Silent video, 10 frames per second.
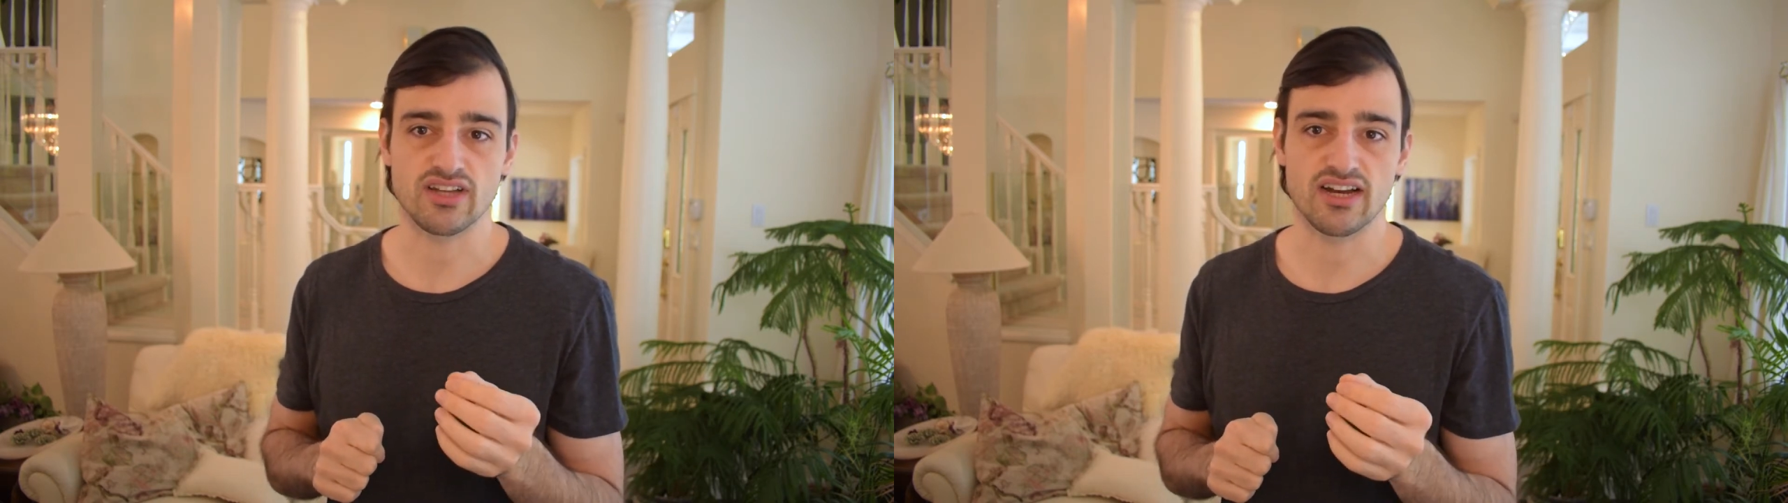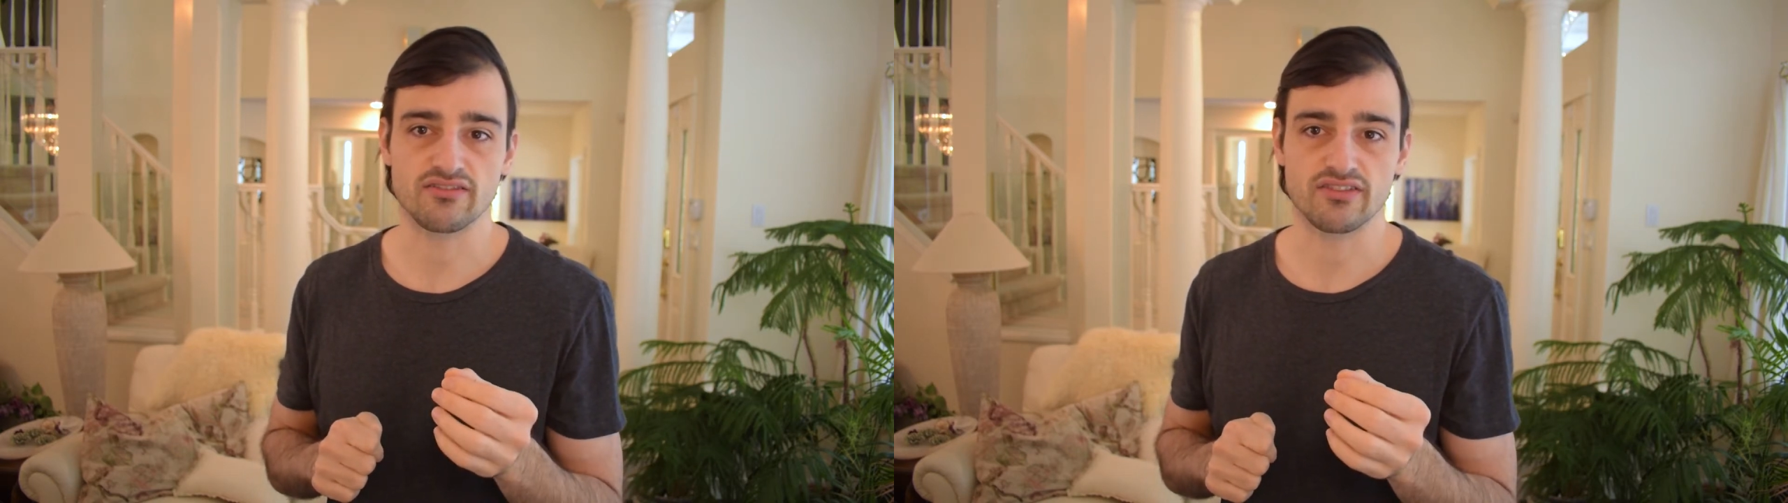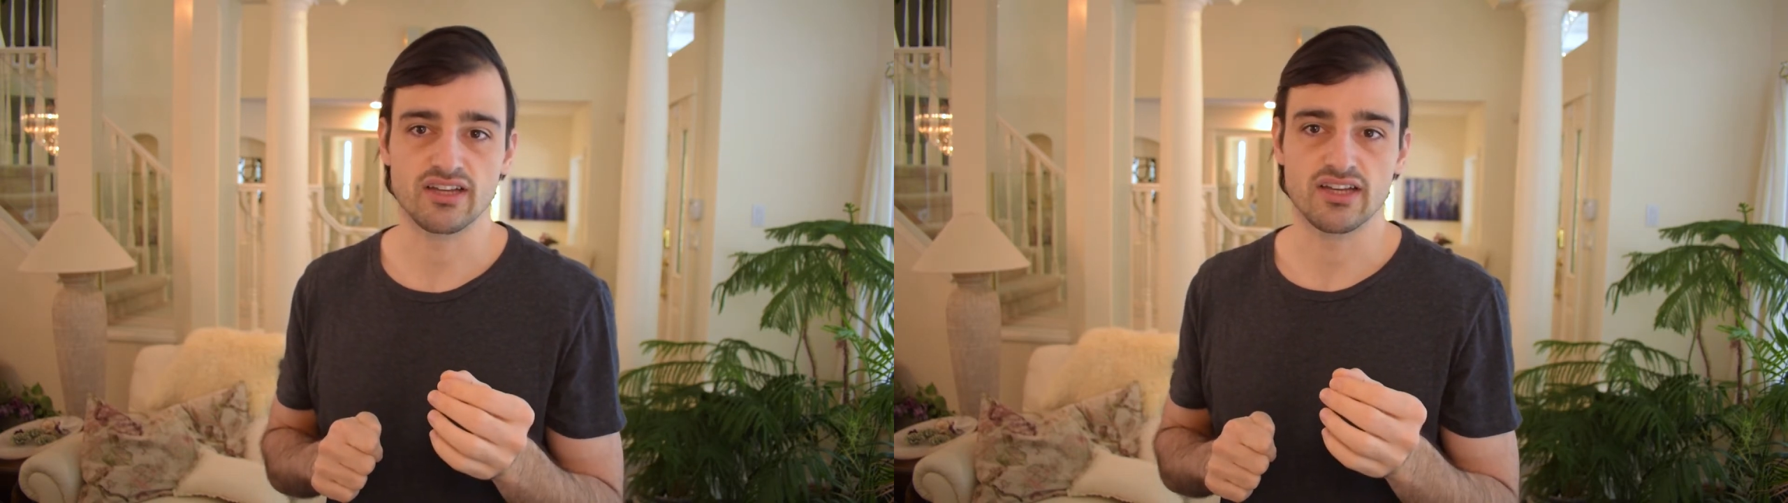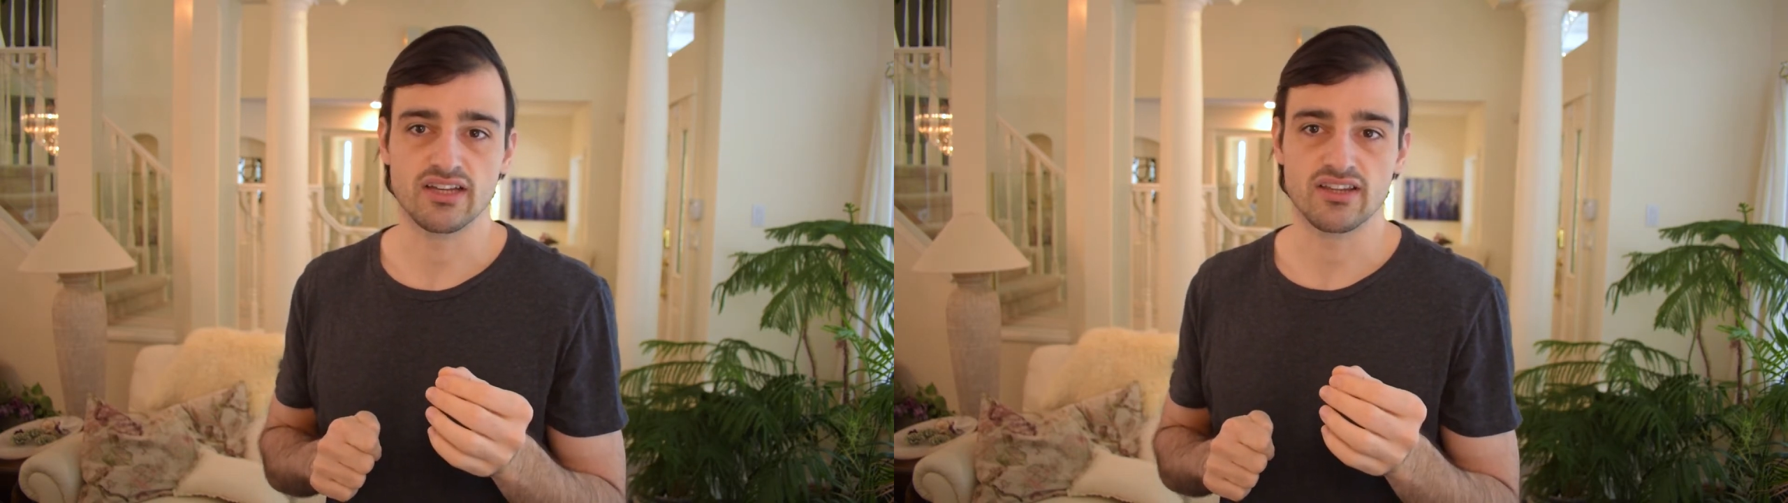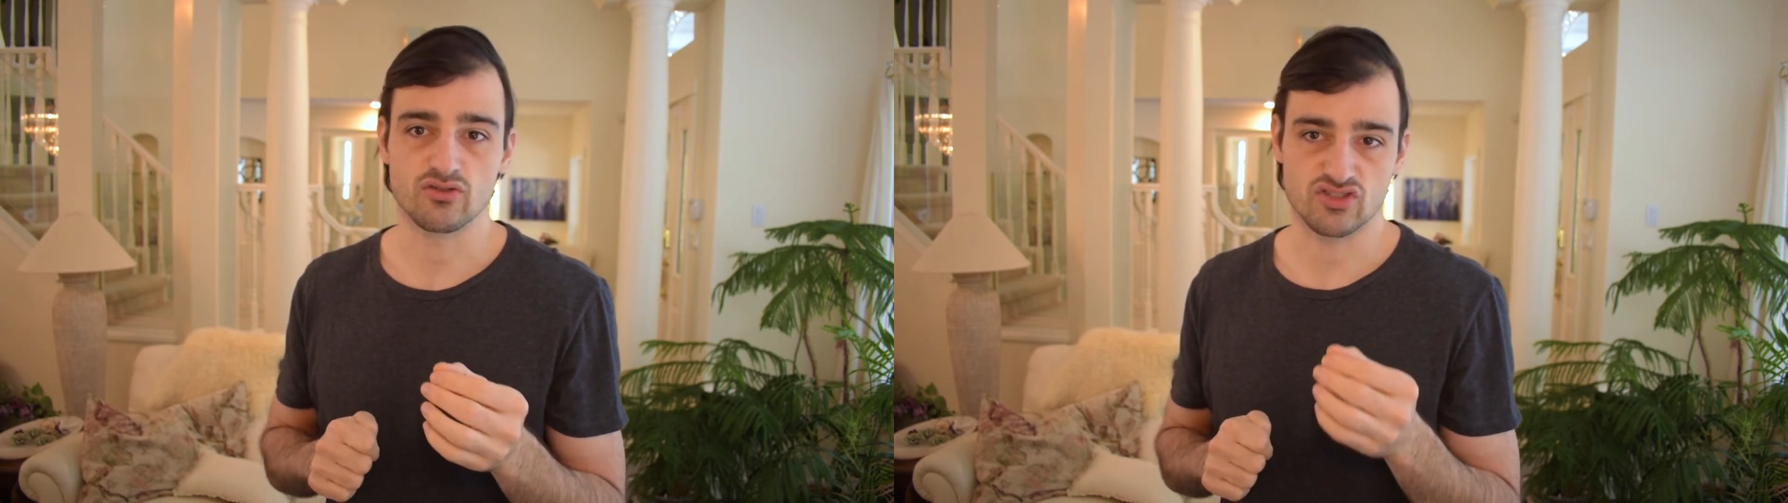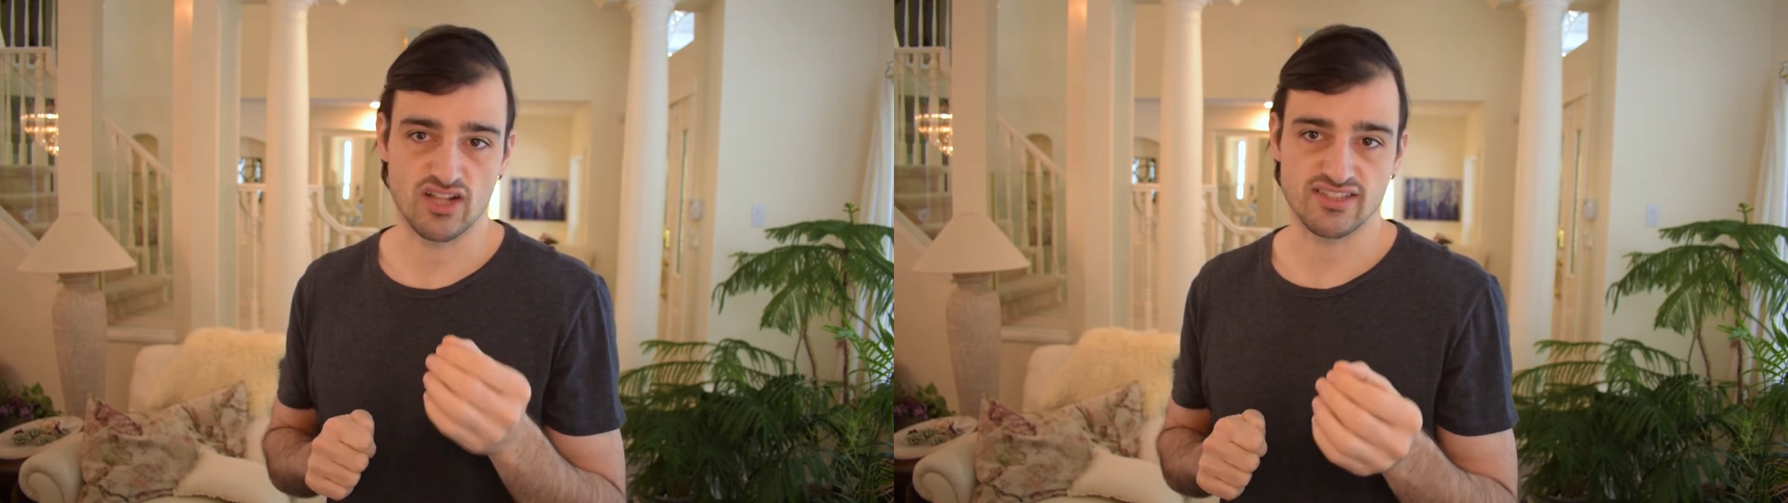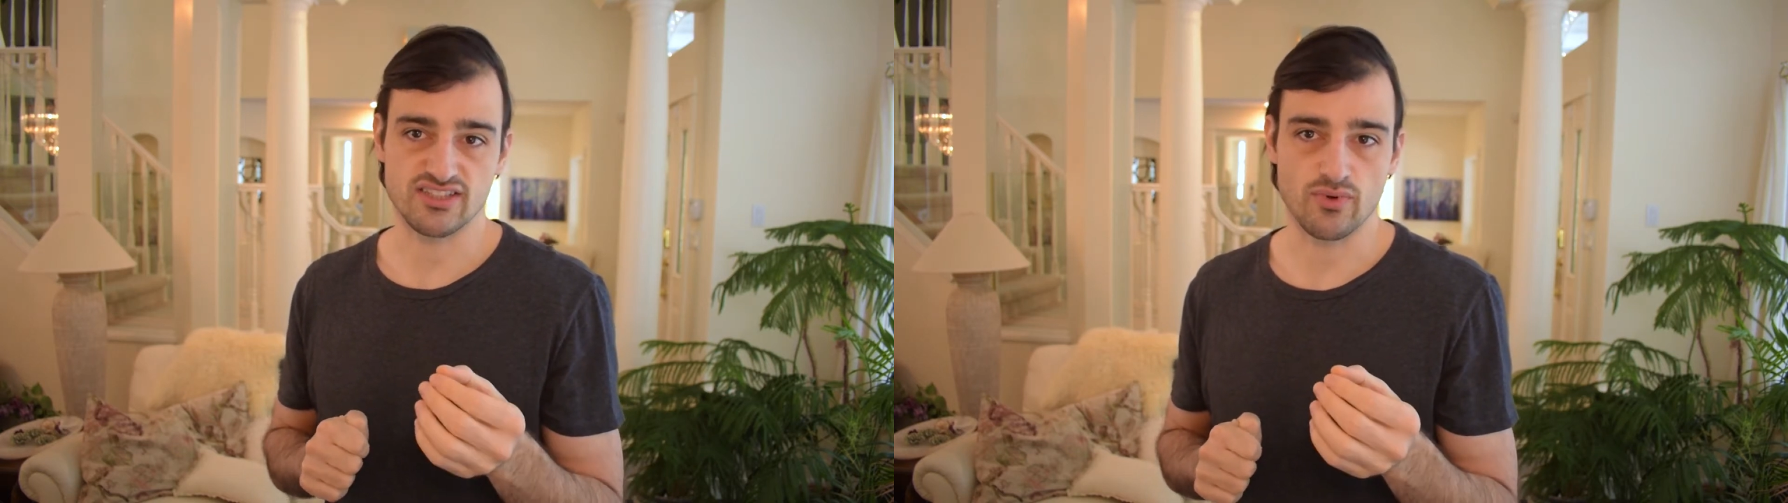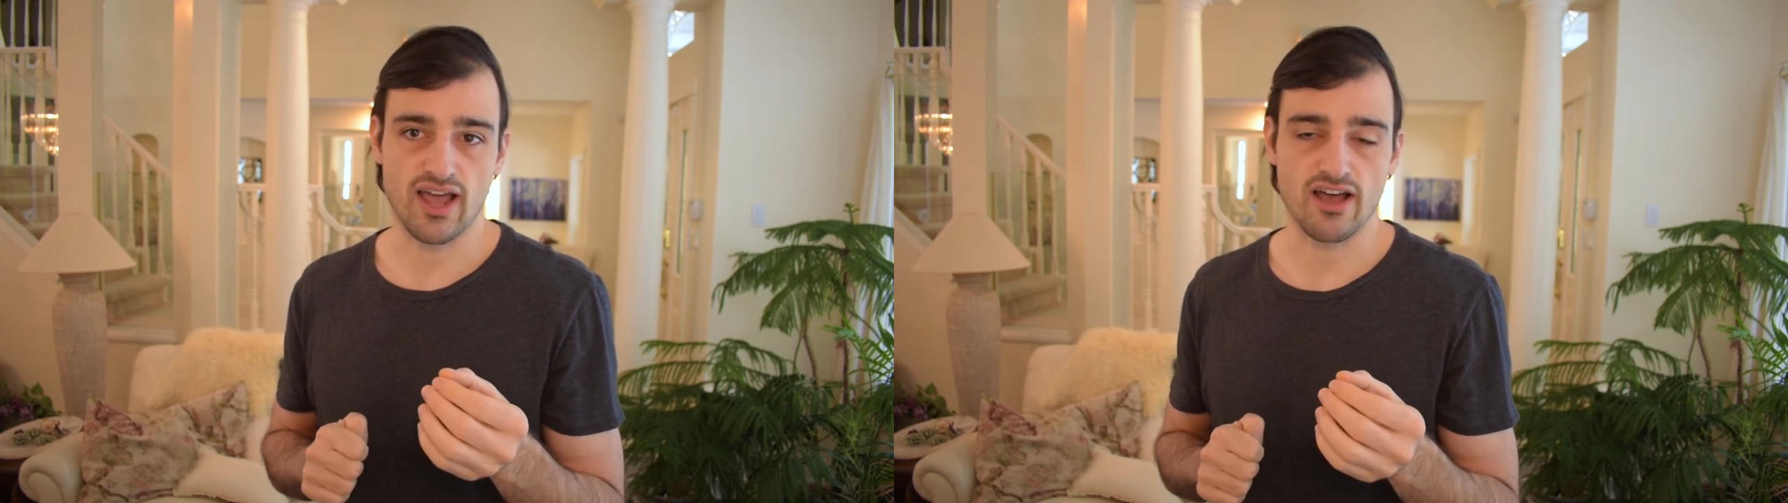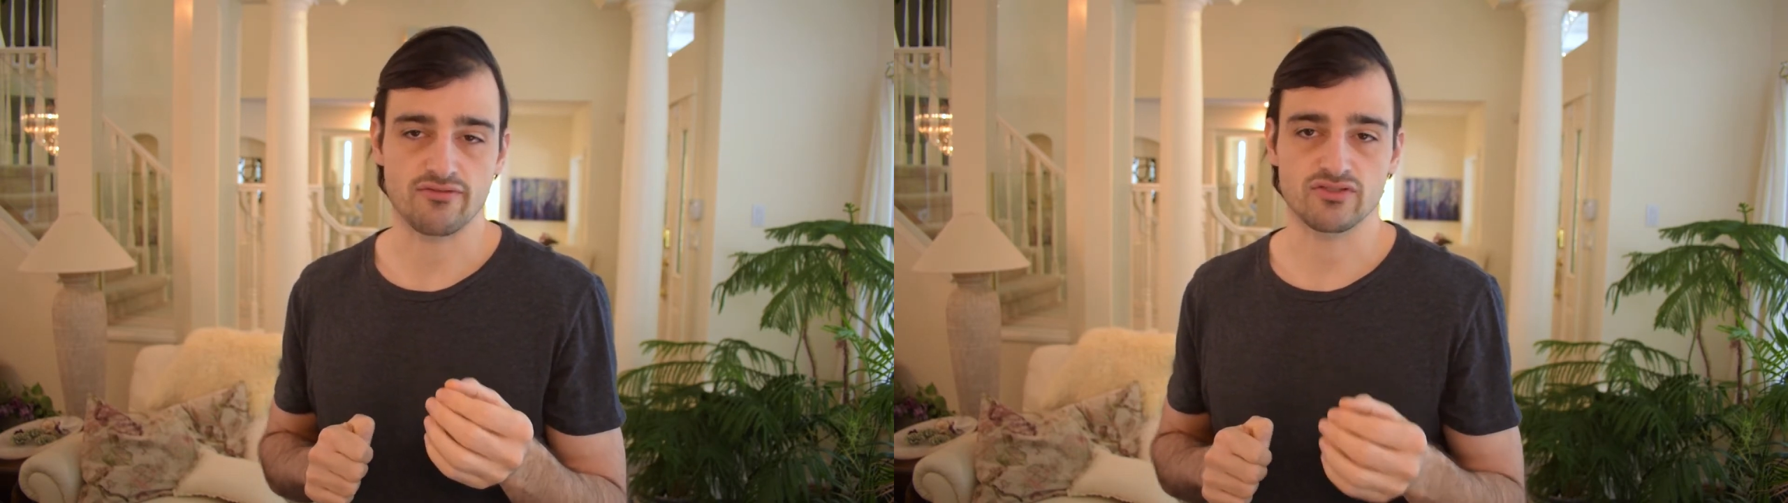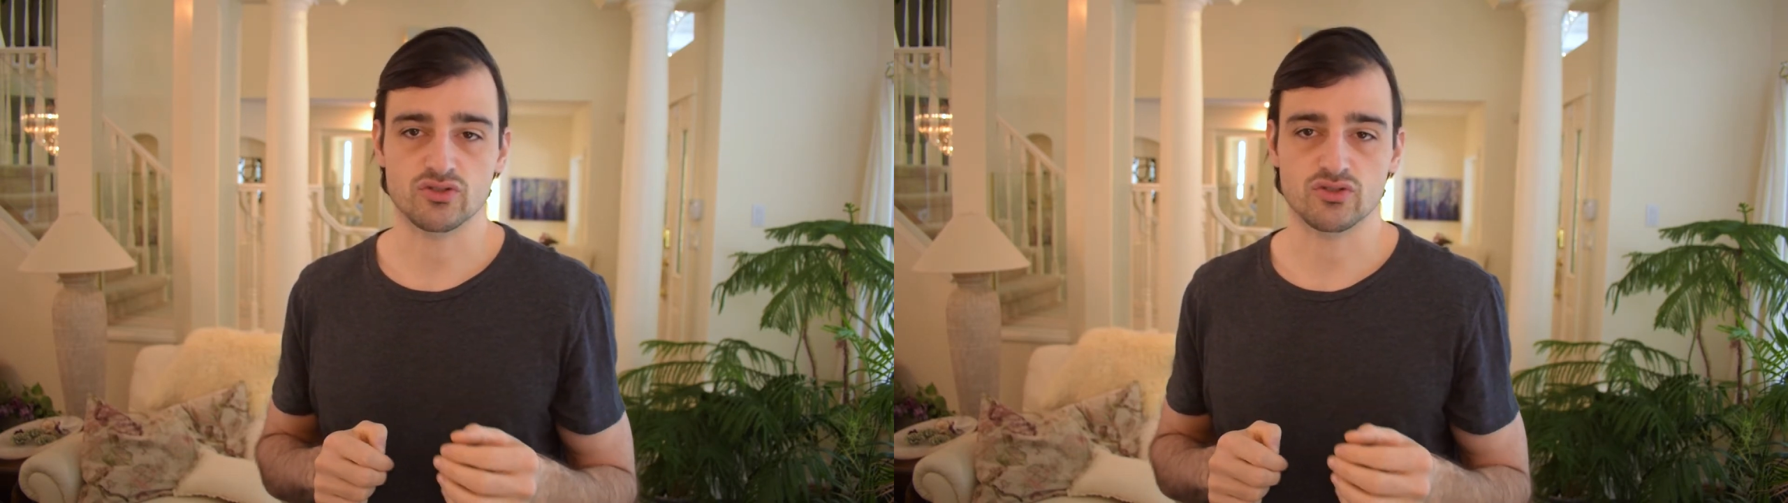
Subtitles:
thoughts that you have.